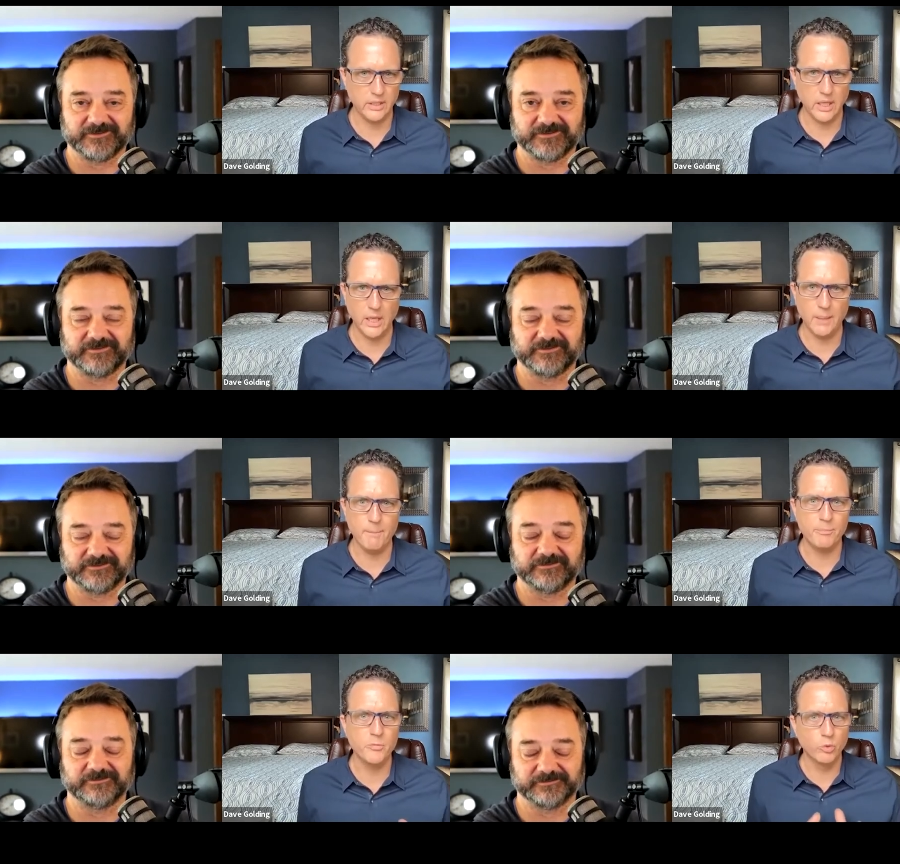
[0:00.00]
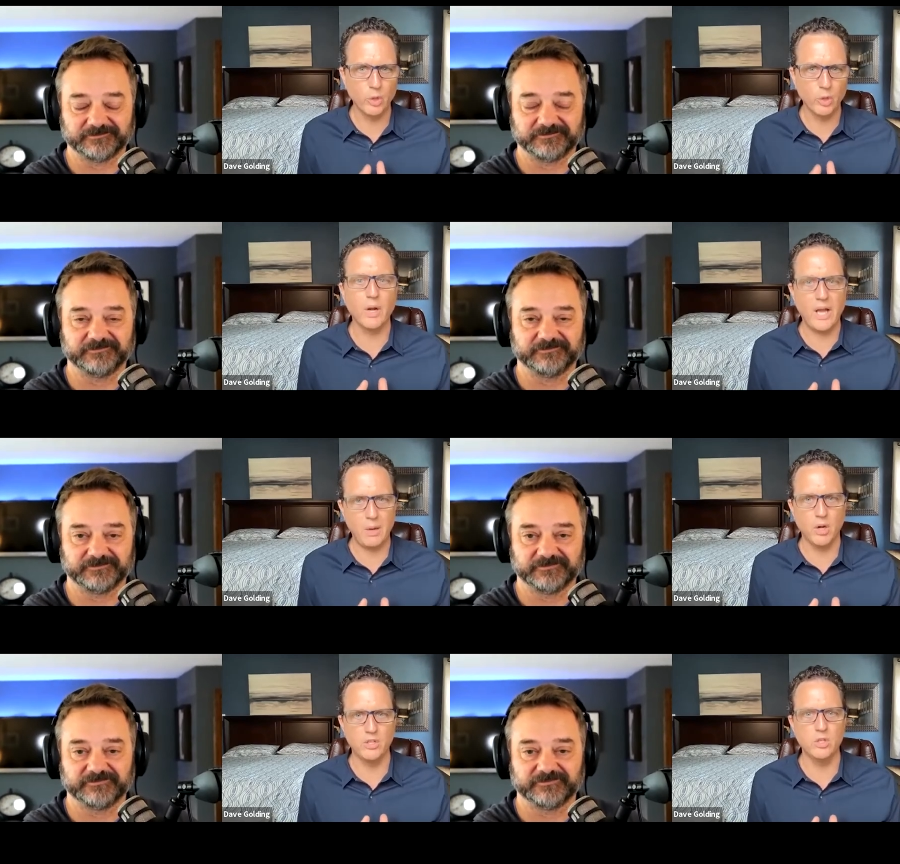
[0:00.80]
Speaker 1: Um, really what I
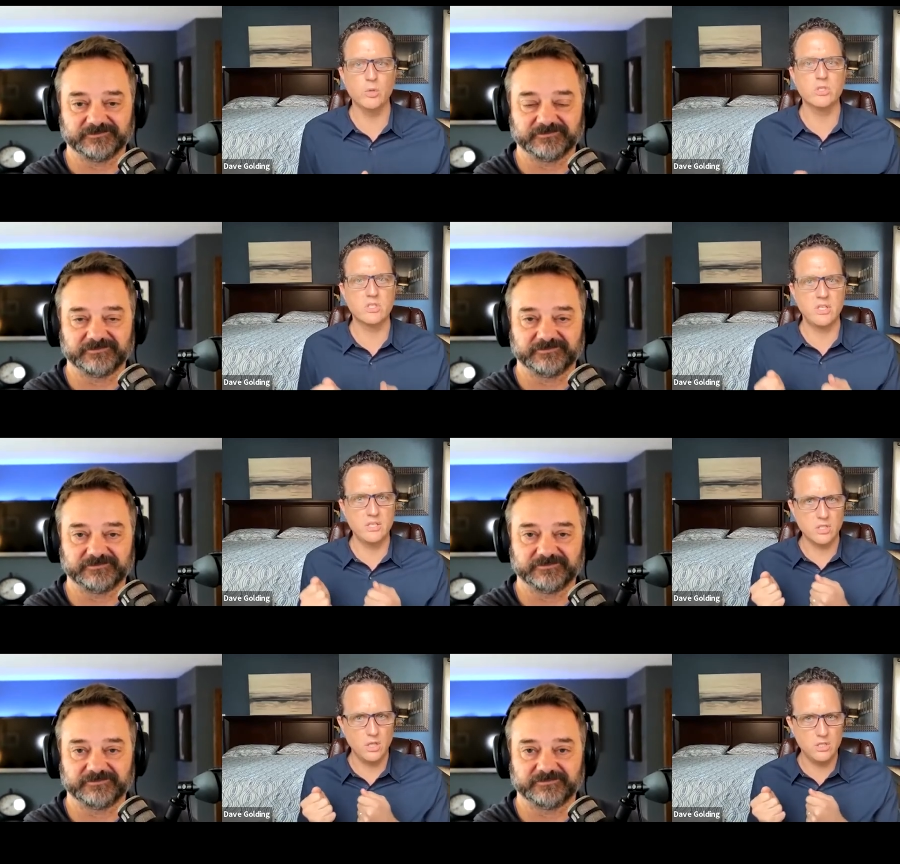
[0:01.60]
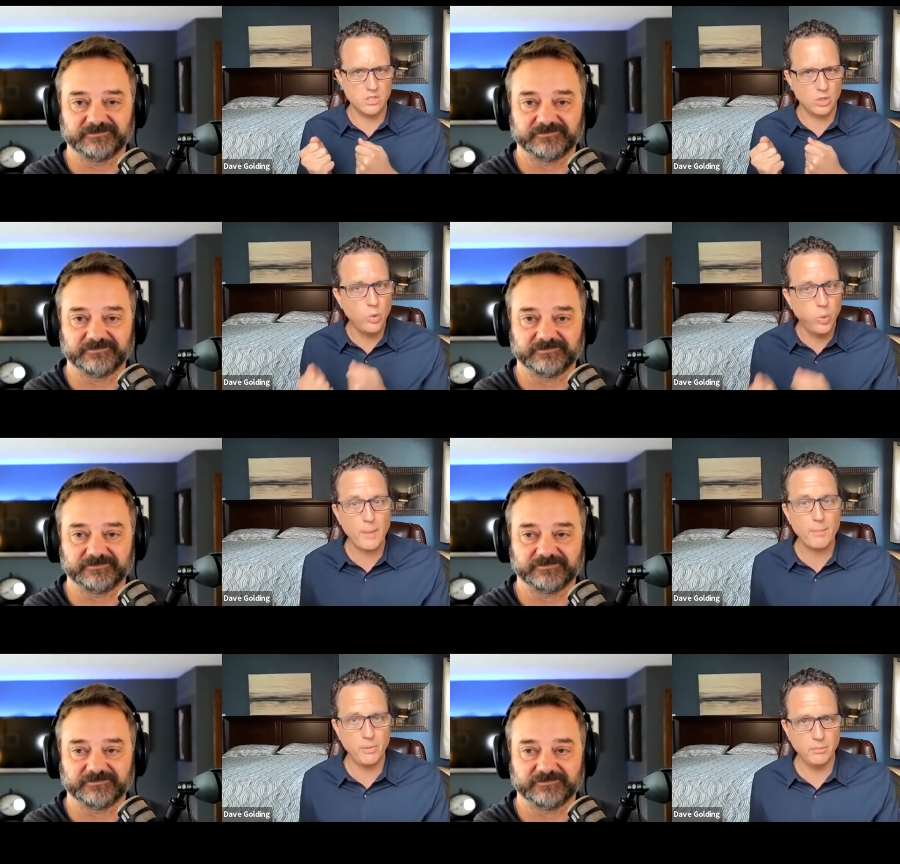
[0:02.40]
want to do is is is
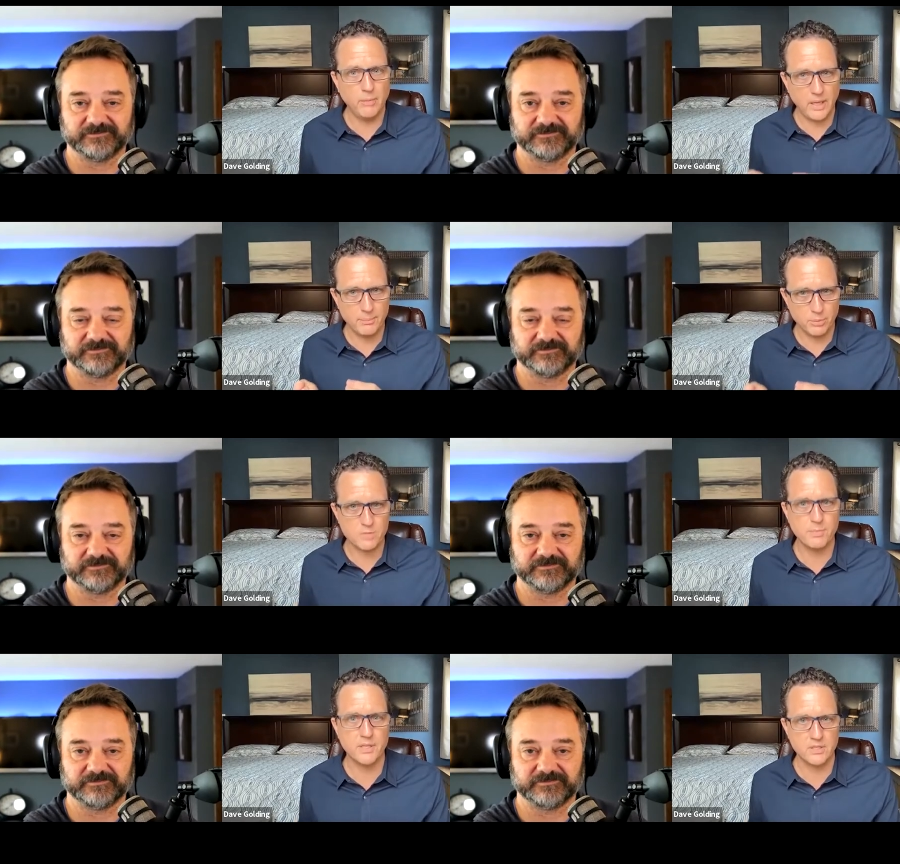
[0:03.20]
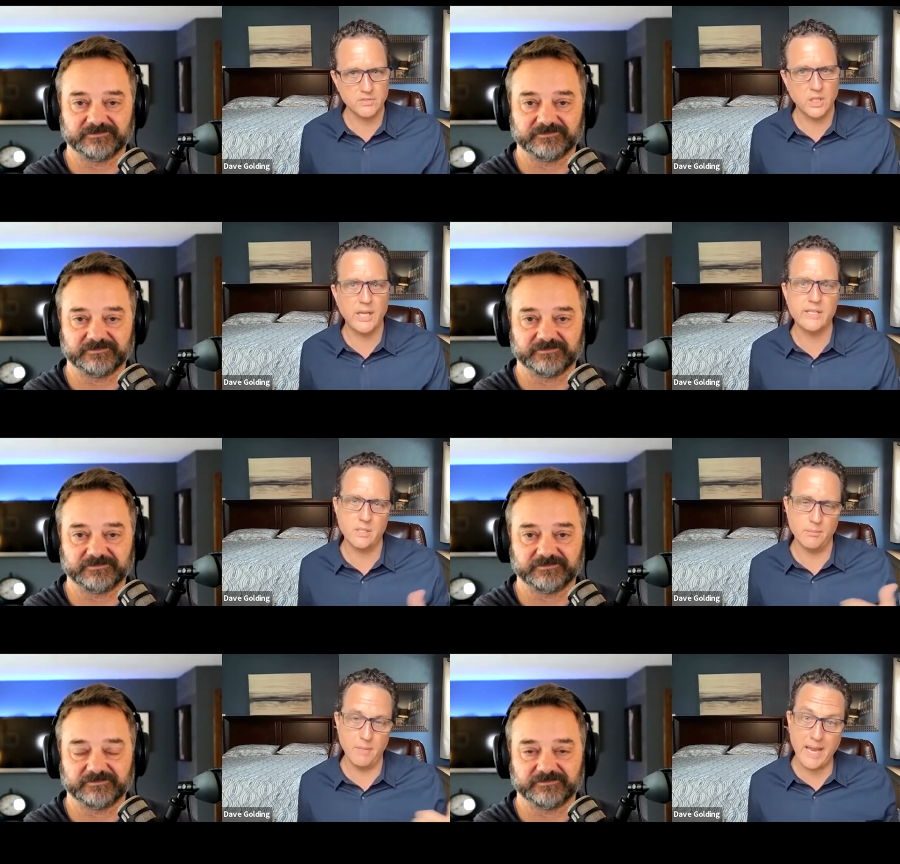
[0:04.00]
equip my prospective clients
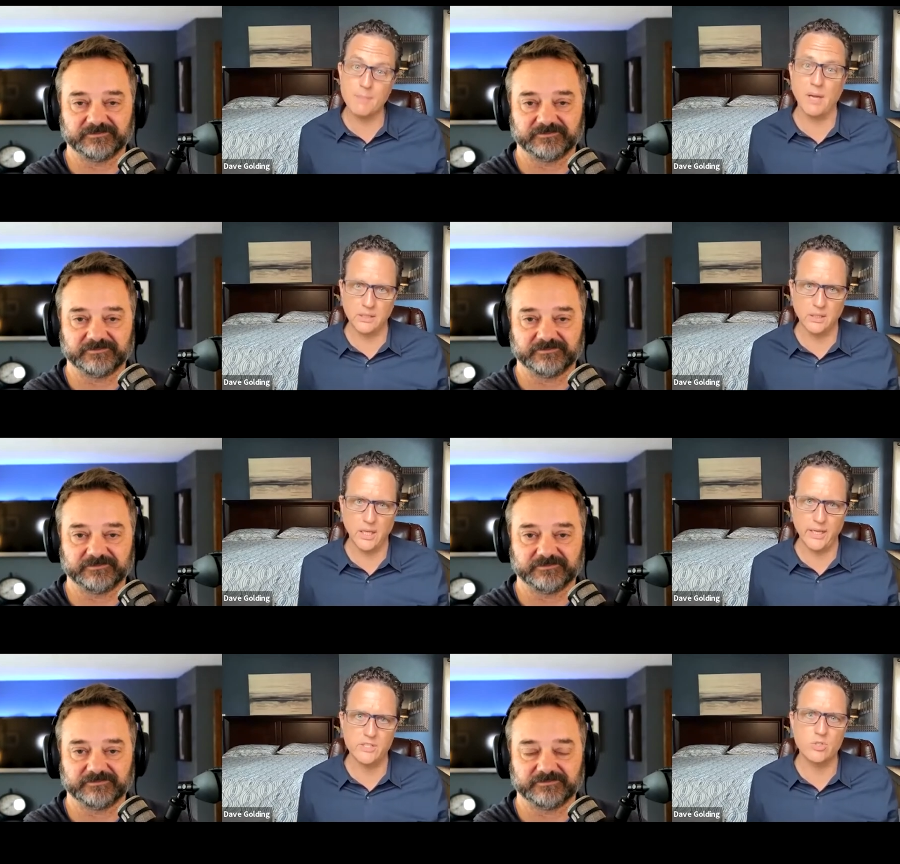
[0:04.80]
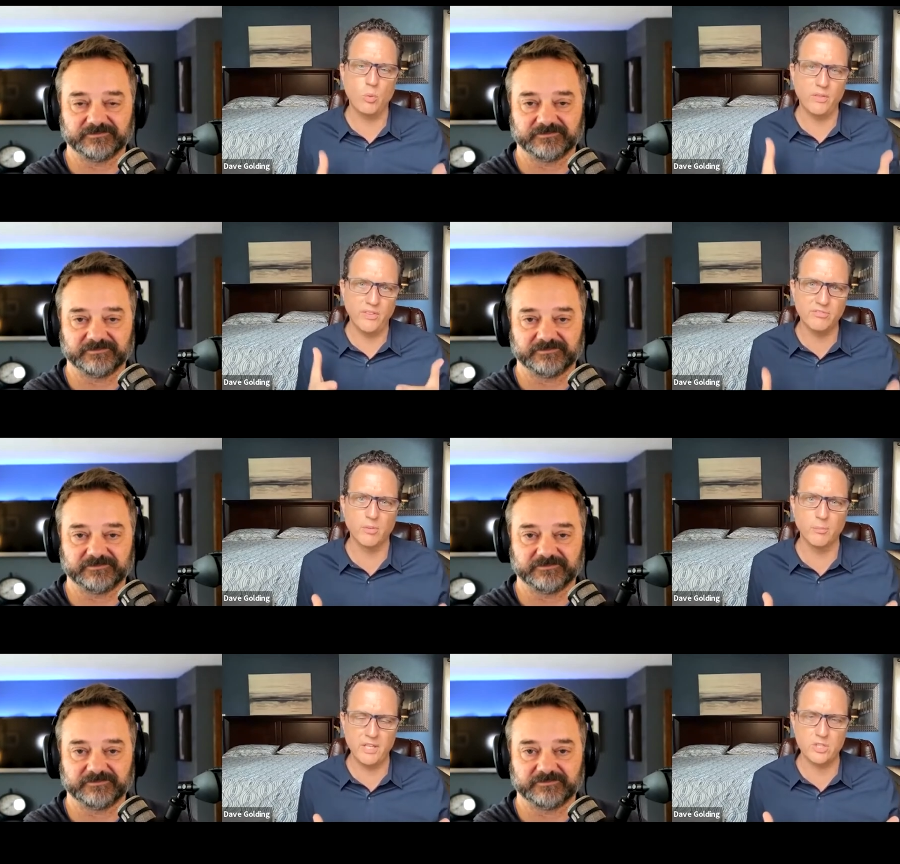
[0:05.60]
and, and my clients with
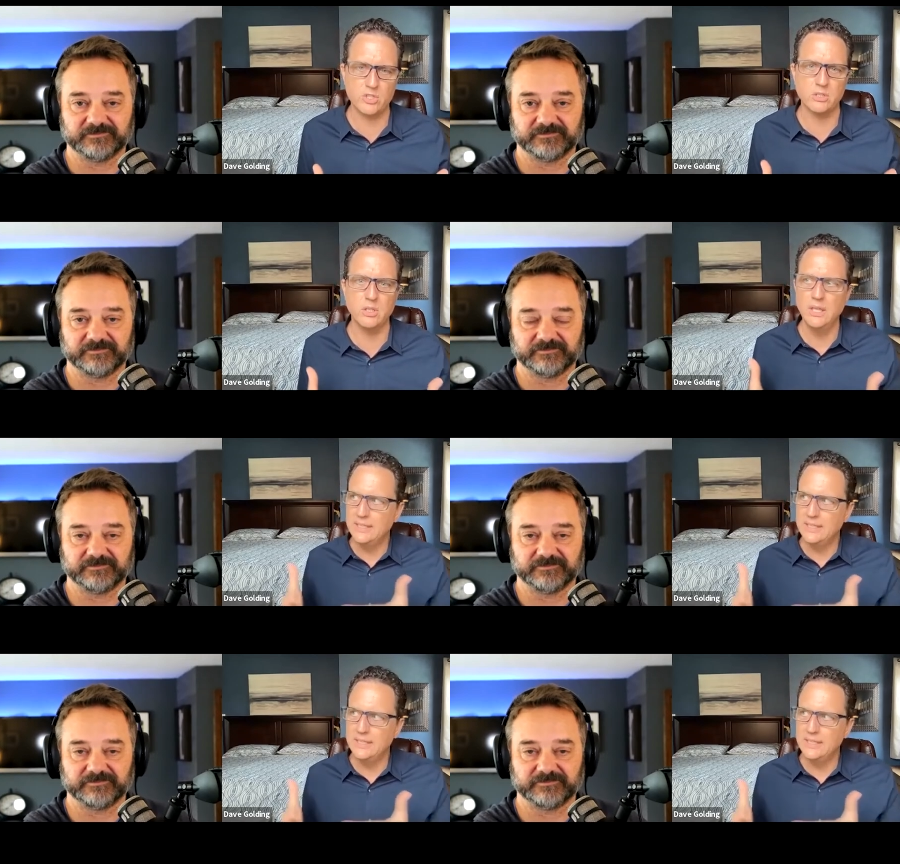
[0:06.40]
information.